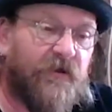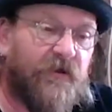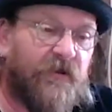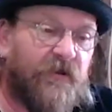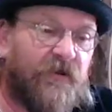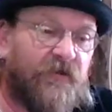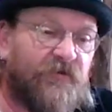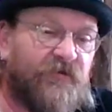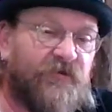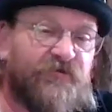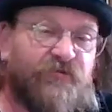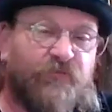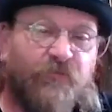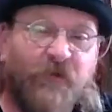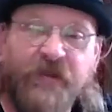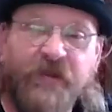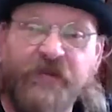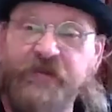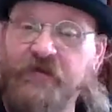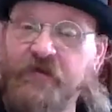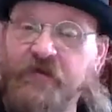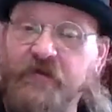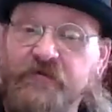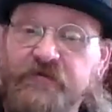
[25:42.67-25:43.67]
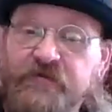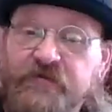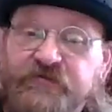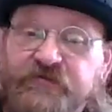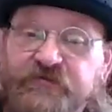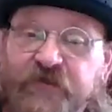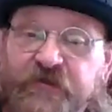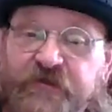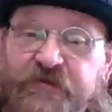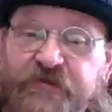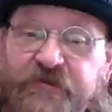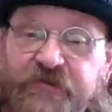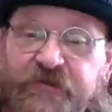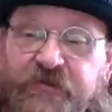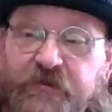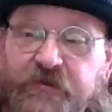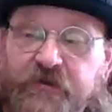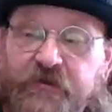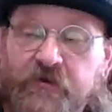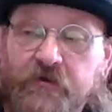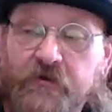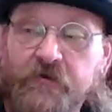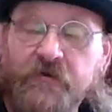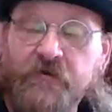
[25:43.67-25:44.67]
and this might get a little sticky
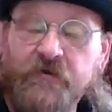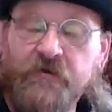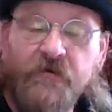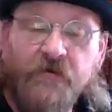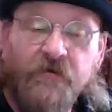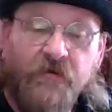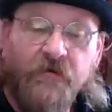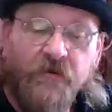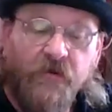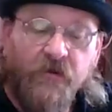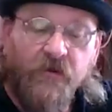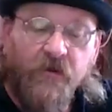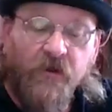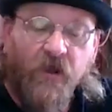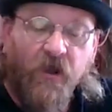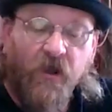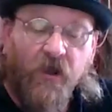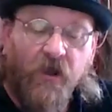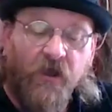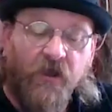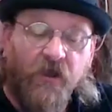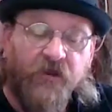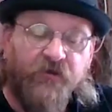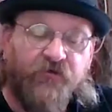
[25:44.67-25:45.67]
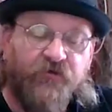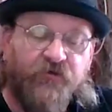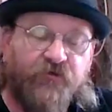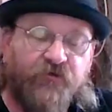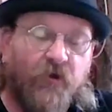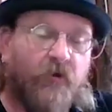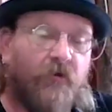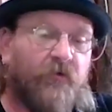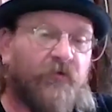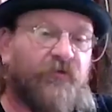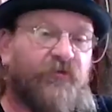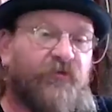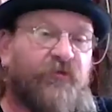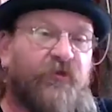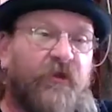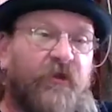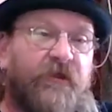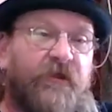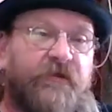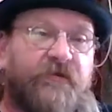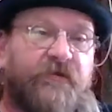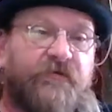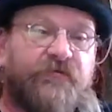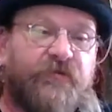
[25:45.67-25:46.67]
here, I don't
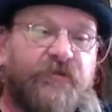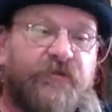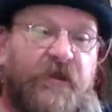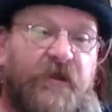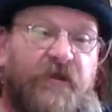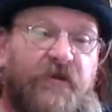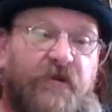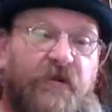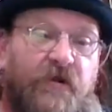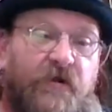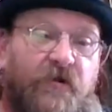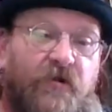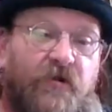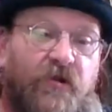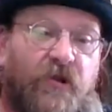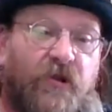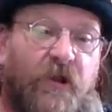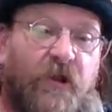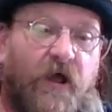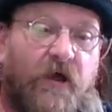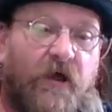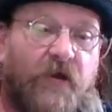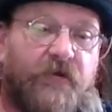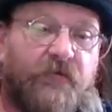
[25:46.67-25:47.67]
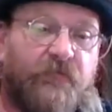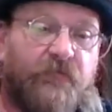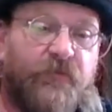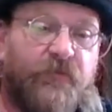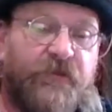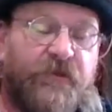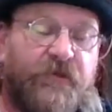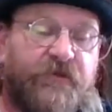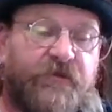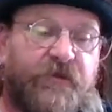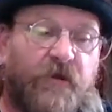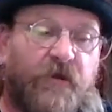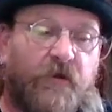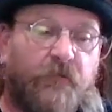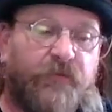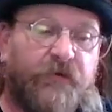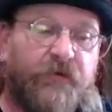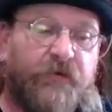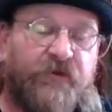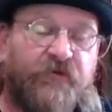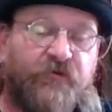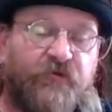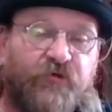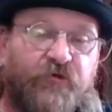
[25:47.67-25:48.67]
think that a lot of the
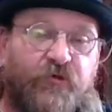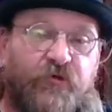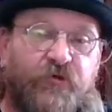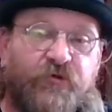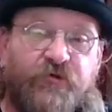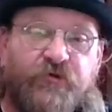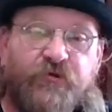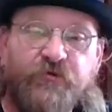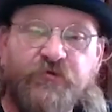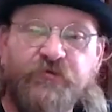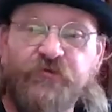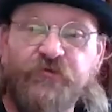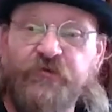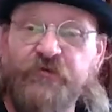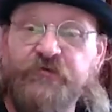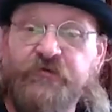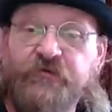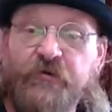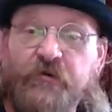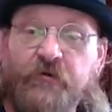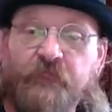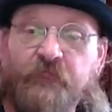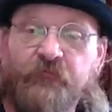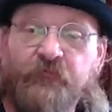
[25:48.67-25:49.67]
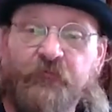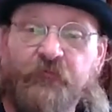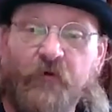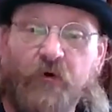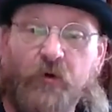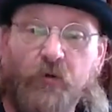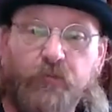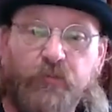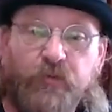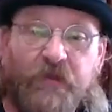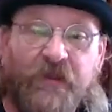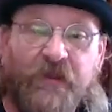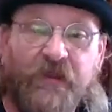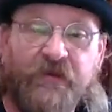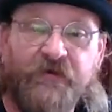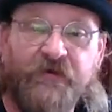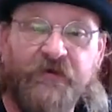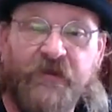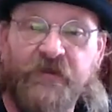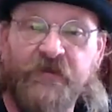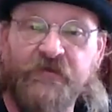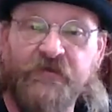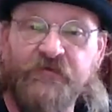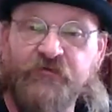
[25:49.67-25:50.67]
companies should use the term full plant
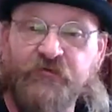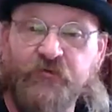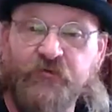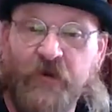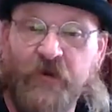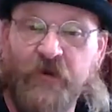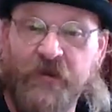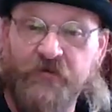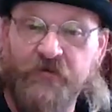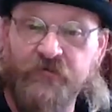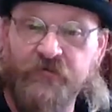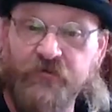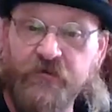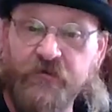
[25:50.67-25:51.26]
extract